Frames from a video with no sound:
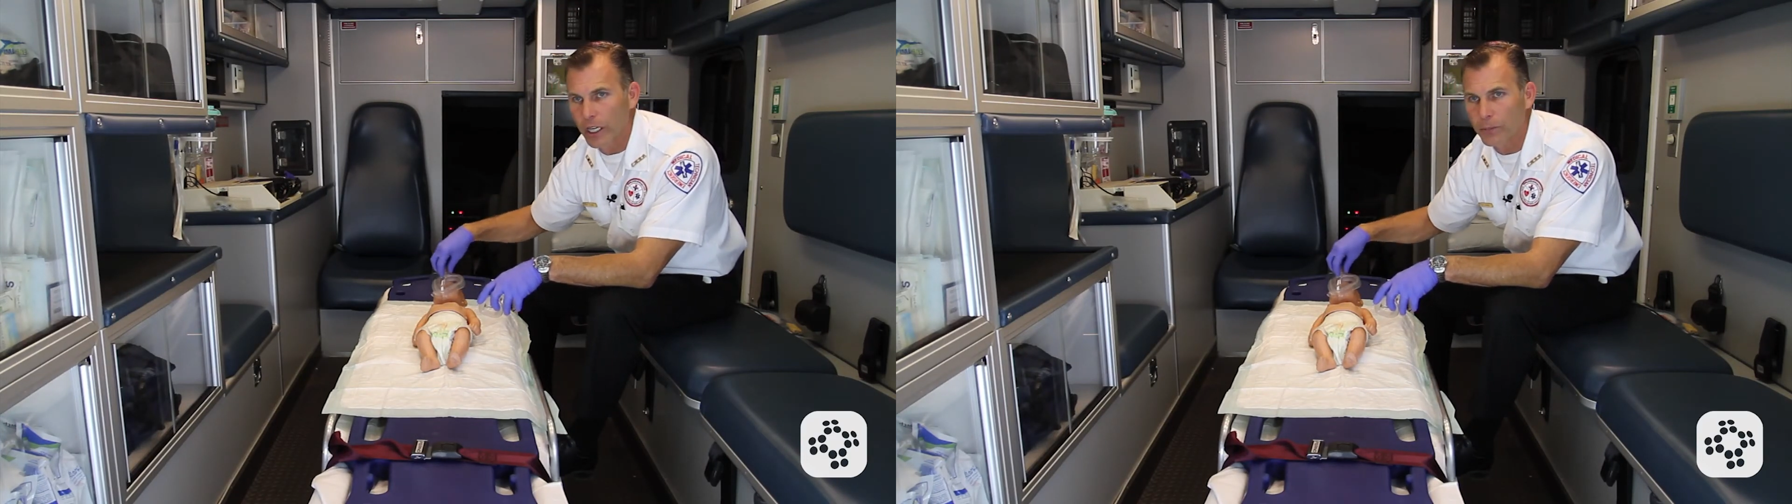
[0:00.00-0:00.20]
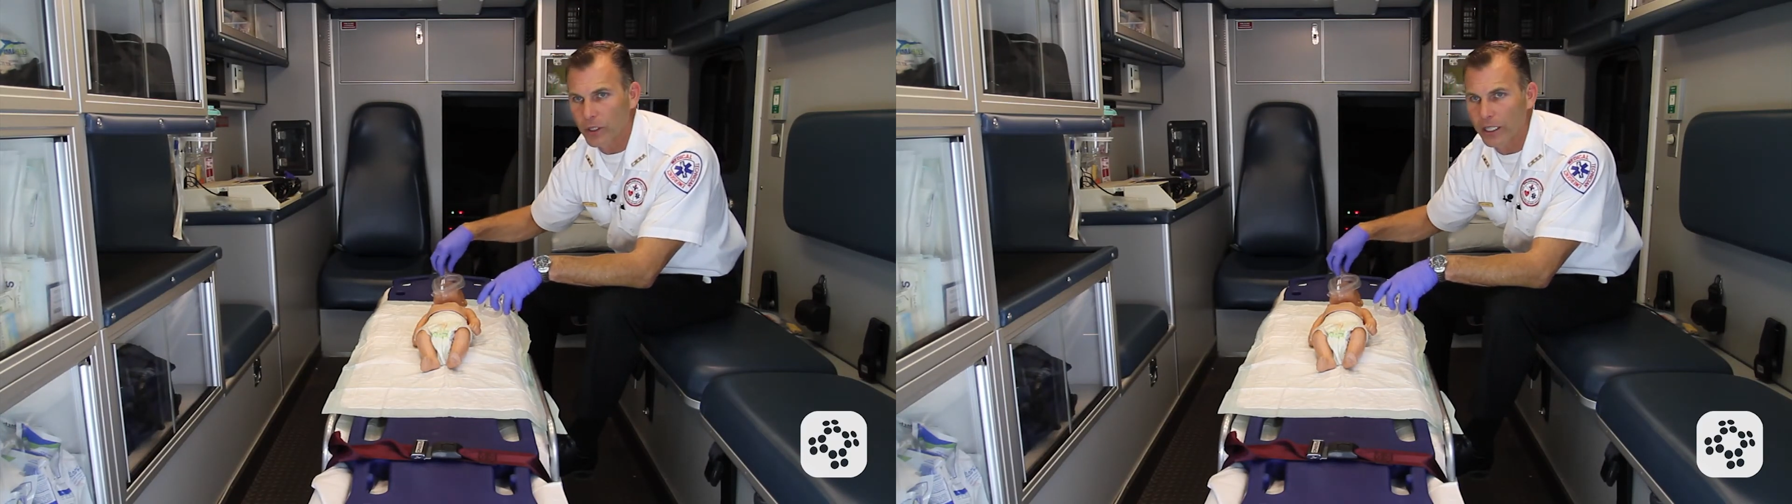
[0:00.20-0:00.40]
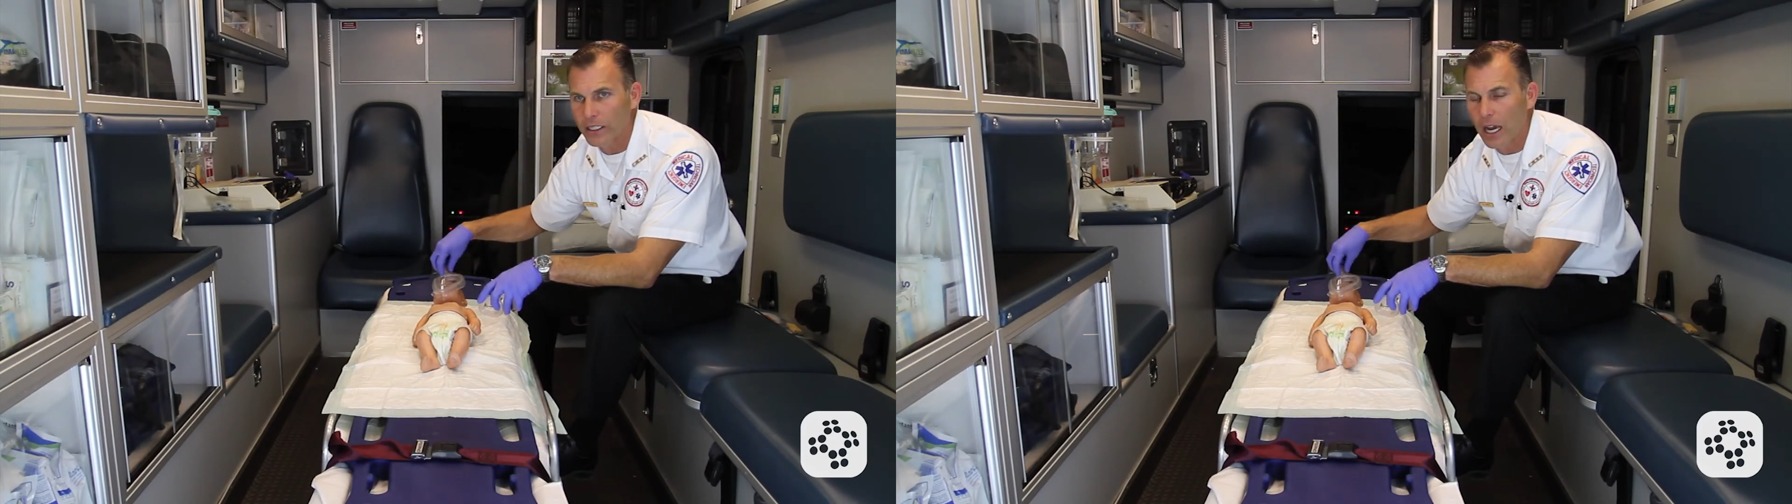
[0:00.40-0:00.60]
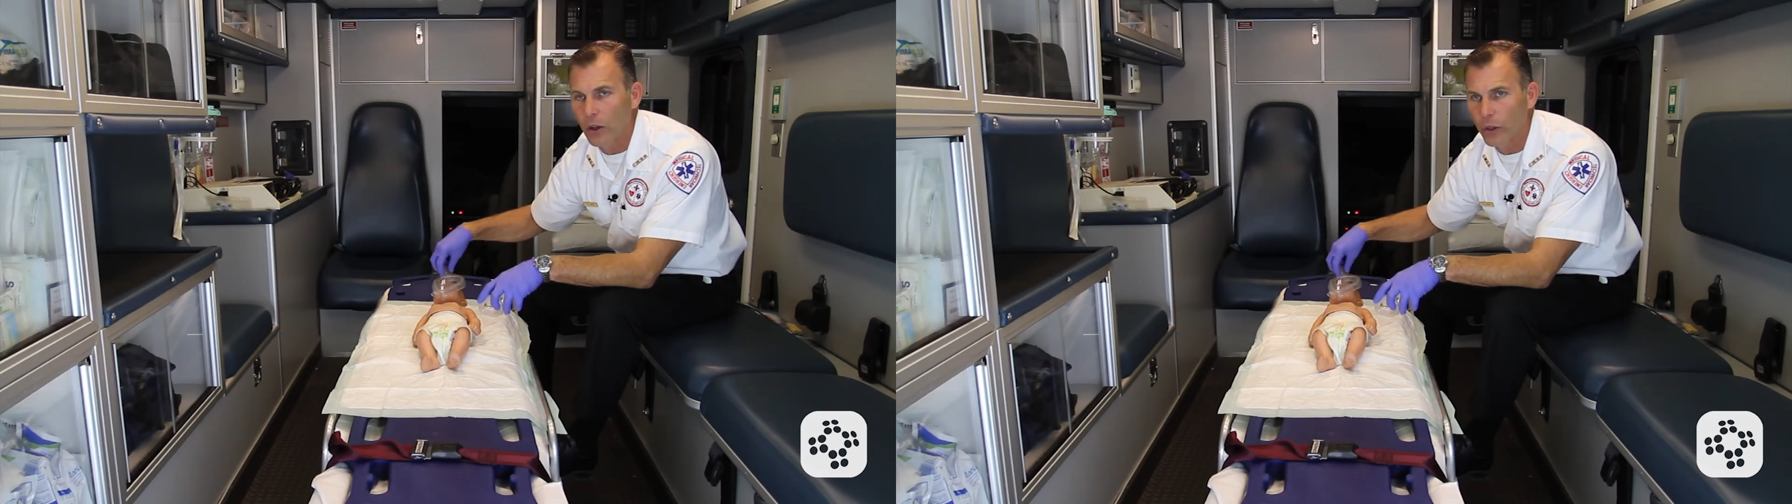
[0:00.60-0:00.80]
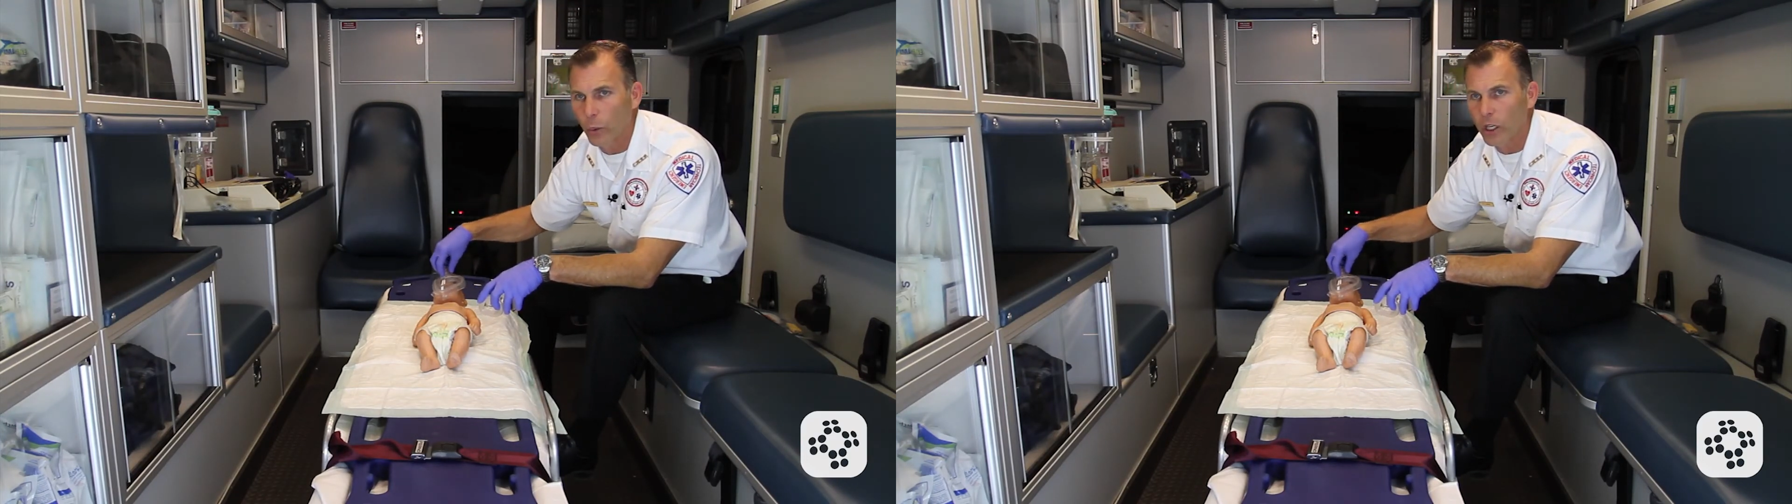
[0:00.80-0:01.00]
it upside
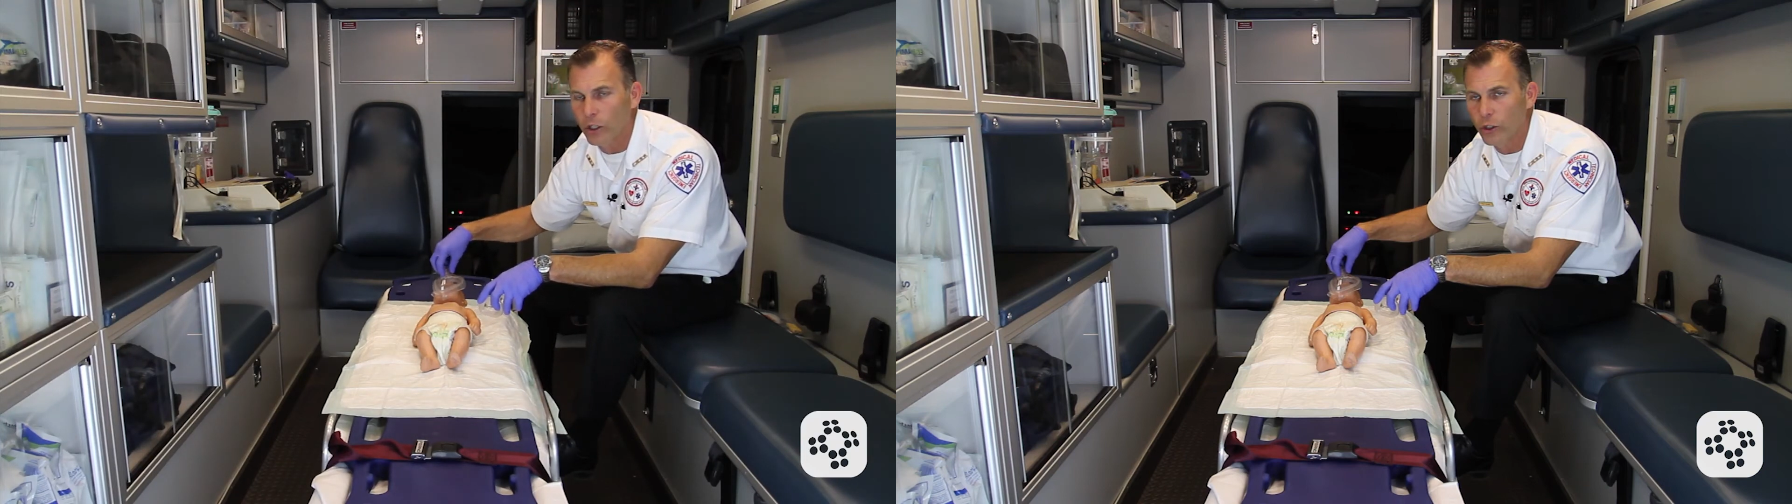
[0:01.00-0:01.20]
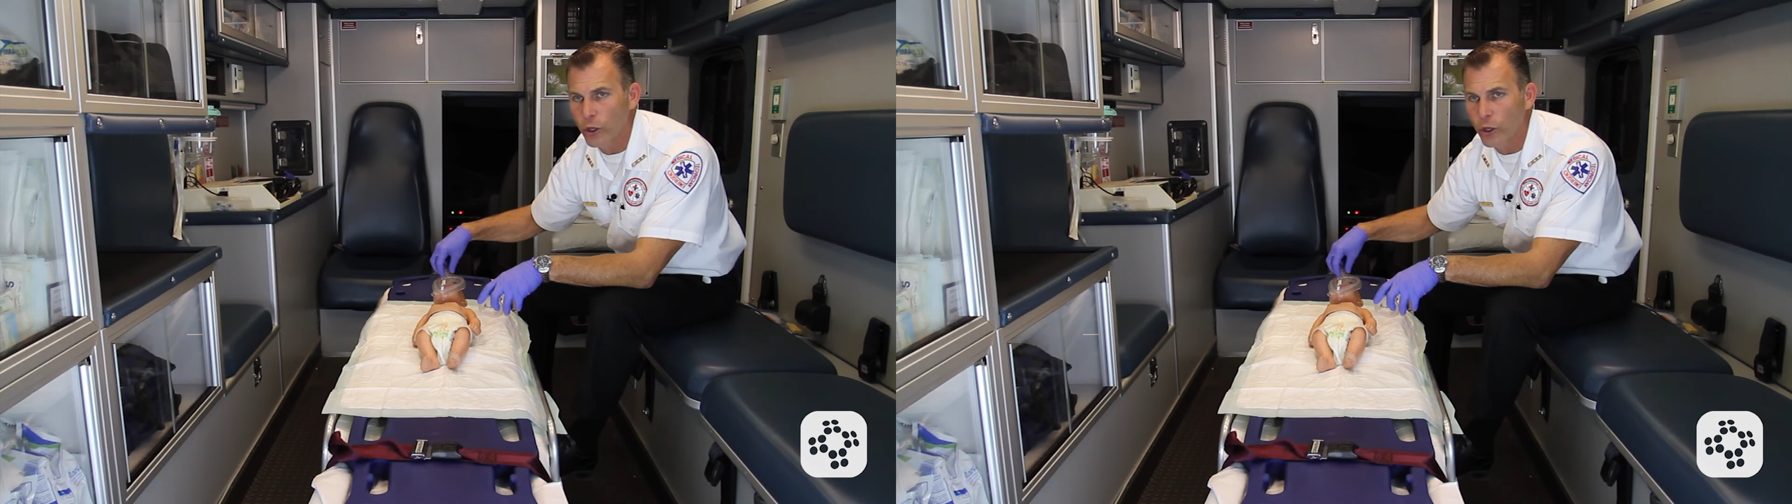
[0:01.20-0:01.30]
down that we could